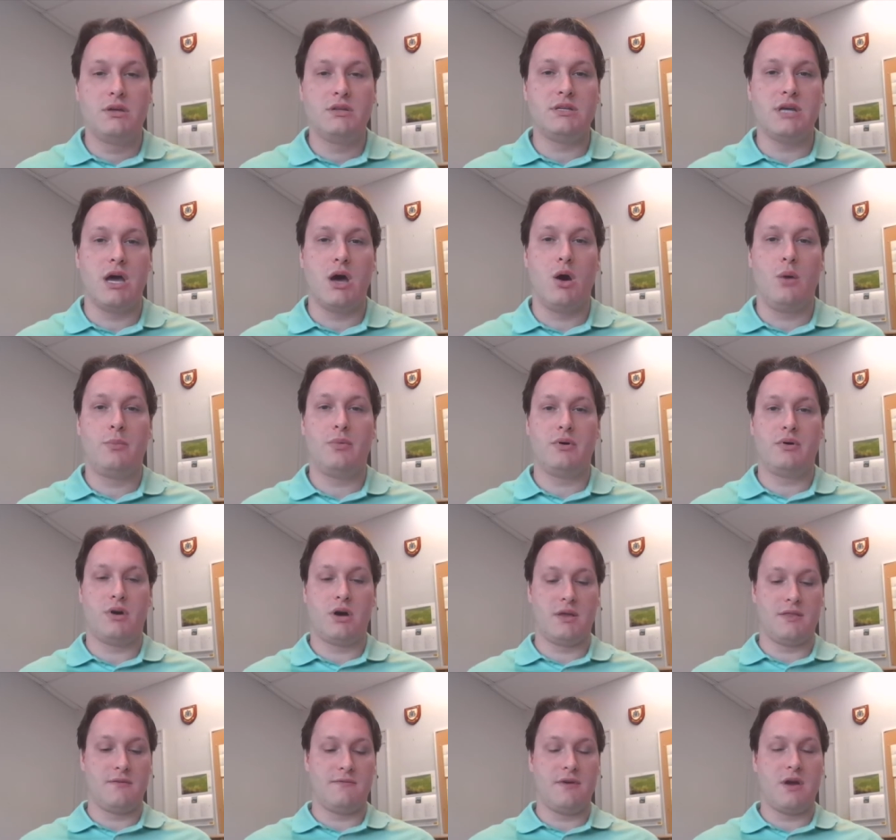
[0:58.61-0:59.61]
to help
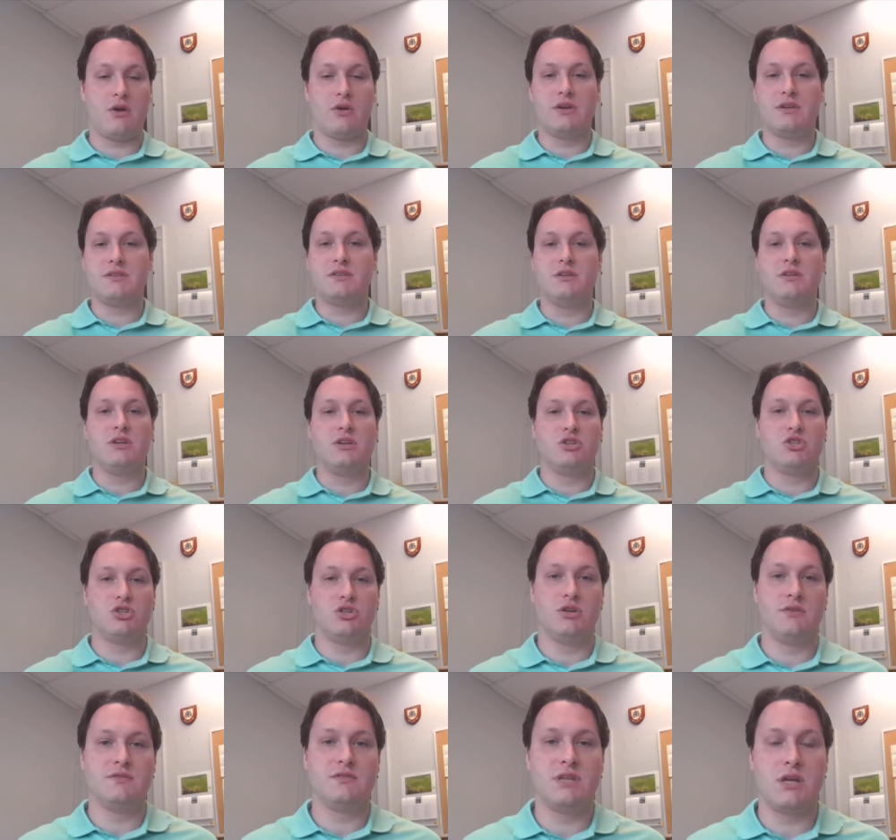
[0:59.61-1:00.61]
on the various
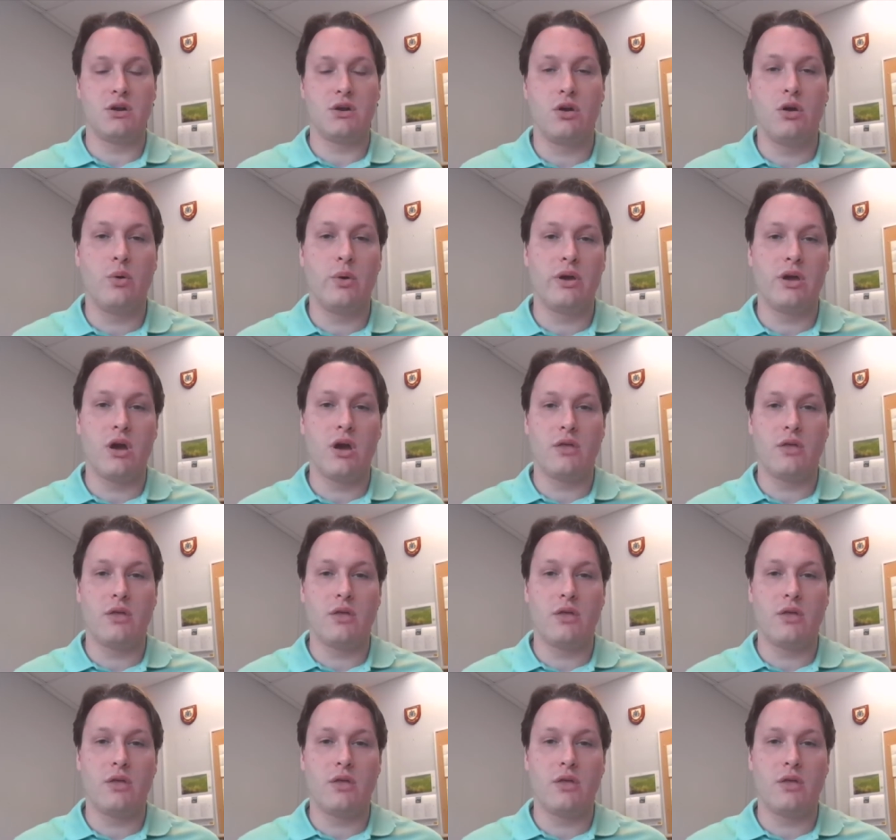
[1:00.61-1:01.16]
initiatives that are going